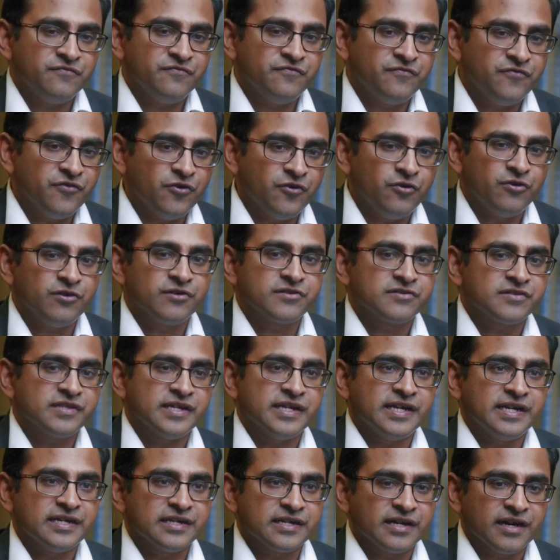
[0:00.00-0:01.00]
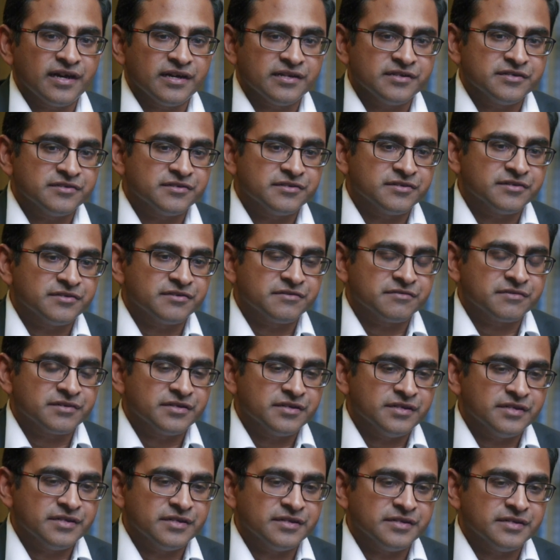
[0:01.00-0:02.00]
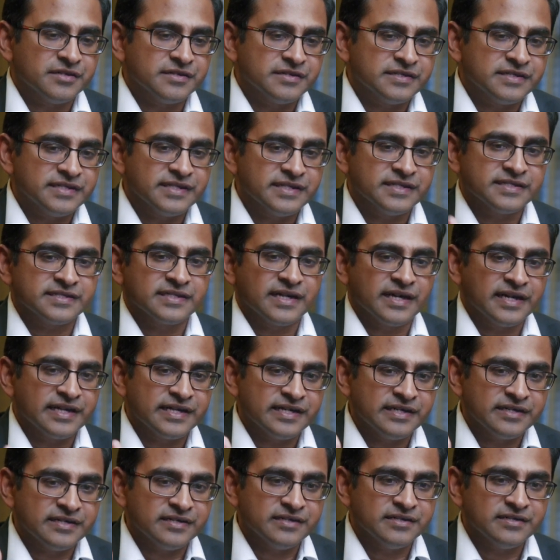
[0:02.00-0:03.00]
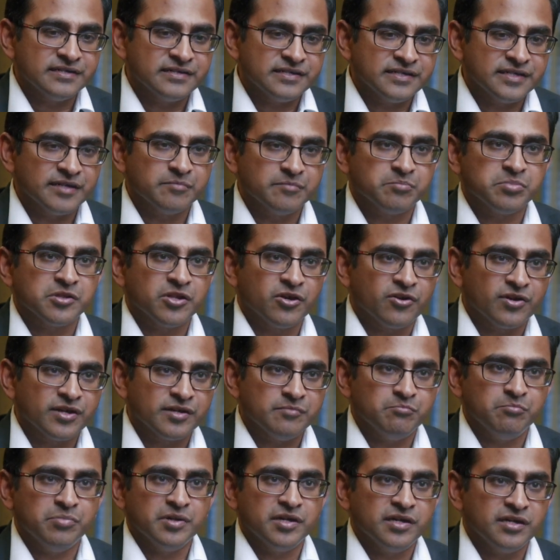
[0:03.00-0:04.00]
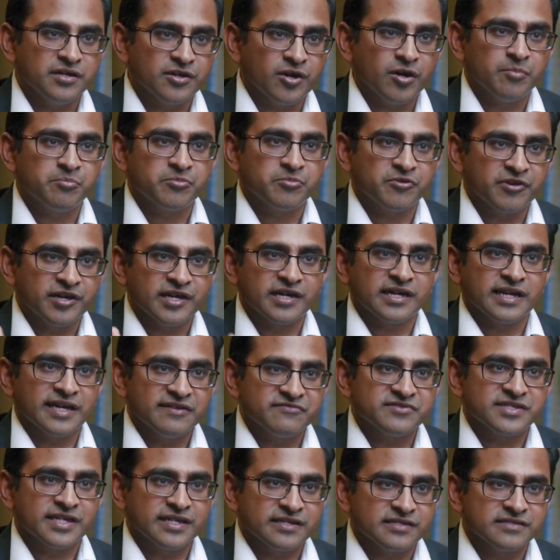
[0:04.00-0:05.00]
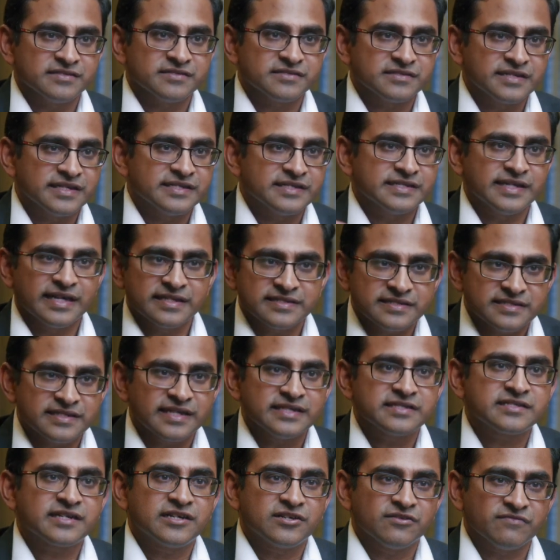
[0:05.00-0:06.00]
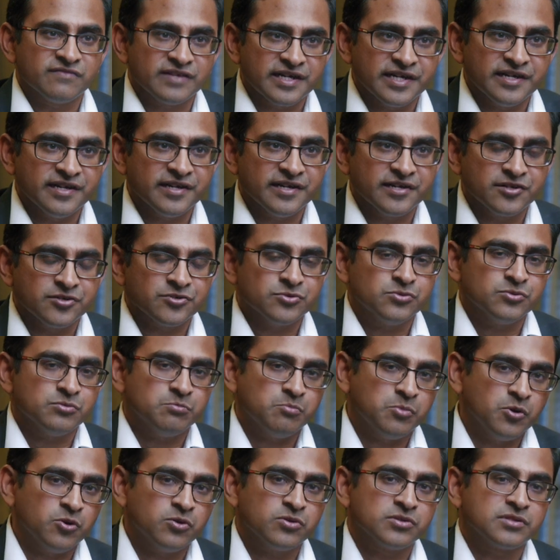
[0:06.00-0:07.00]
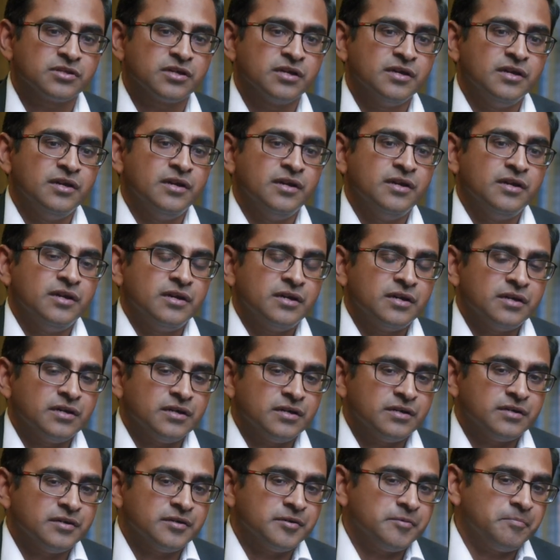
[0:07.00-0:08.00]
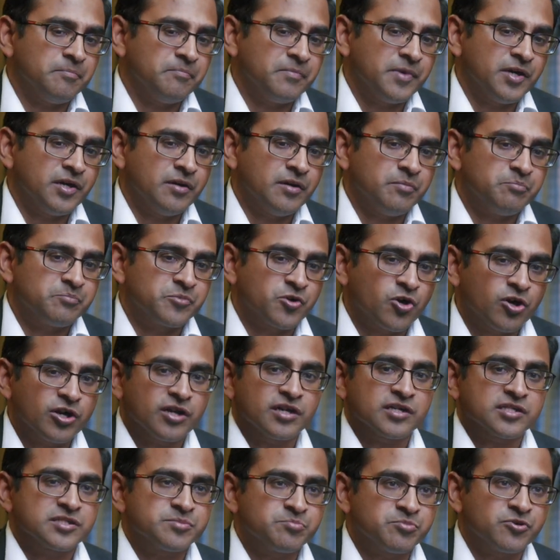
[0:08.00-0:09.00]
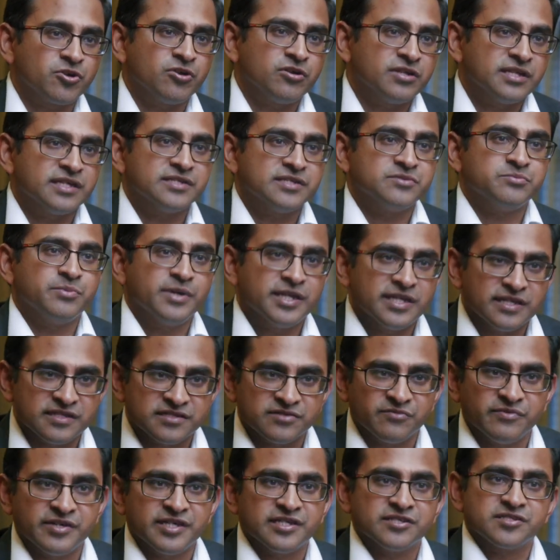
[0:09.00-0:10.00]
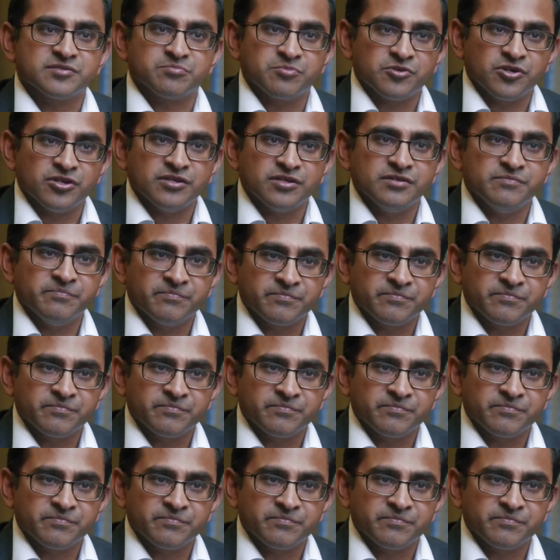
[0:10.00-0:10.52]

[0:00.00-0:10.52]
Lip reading: for the entire design, deploy, build, operate life cycles, and that's kind of leading to both a product sprawl as well as a vendor sprawl,